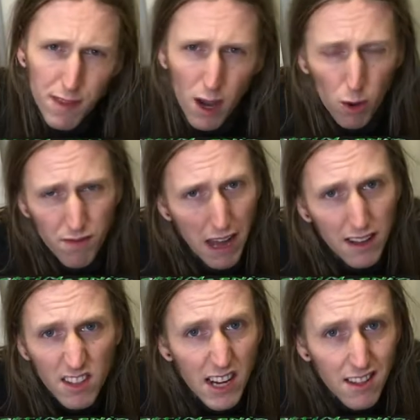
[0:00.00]

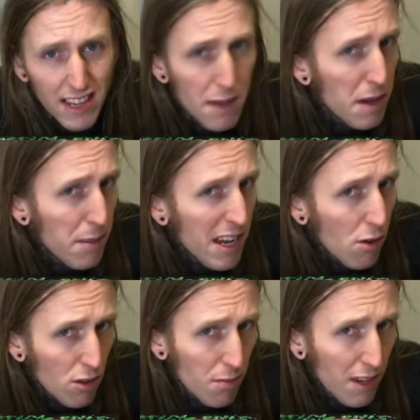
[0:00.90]
Valentine's Day maybe or
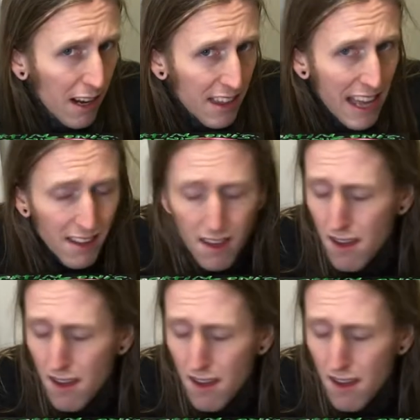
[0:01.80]
something like that